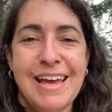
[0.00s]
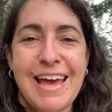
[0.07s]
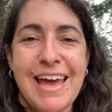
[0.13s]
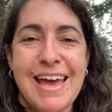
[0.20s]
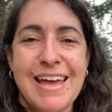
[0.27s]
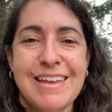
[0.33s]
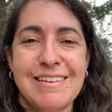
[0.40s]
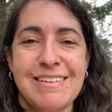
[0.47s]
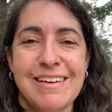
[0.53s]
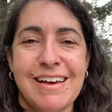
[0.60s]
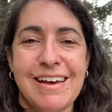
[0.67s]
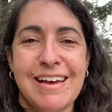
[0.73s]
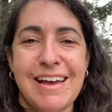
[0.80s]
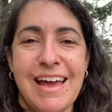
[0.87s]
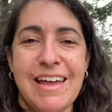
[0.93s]
And
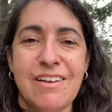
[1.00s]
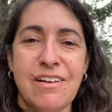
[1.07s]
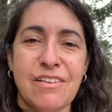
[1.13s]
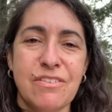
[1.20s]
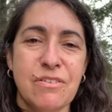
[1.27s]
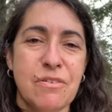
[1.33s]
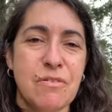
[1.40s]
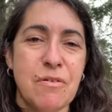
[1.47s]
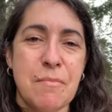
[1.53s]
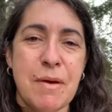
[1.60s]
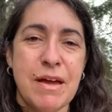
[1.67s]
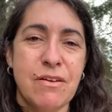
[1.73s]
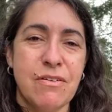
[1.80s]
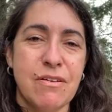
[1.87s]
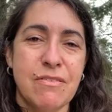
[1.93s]
also a
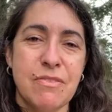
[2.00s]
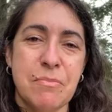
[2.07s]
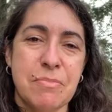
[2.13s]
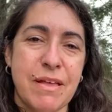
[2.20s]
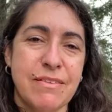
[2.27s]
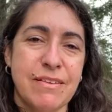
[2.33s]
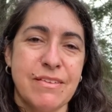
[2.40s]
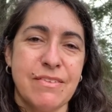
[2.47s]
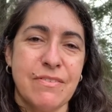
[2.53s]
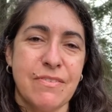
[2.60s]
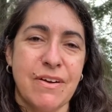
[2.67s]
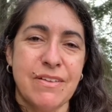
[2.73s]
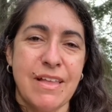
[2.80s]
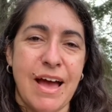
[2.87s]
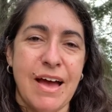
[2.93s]
reminder of the blessings of
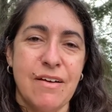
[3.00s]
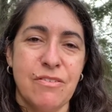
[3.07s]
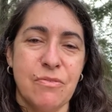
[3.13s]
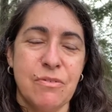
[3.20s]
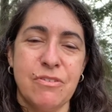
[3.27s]
our lives,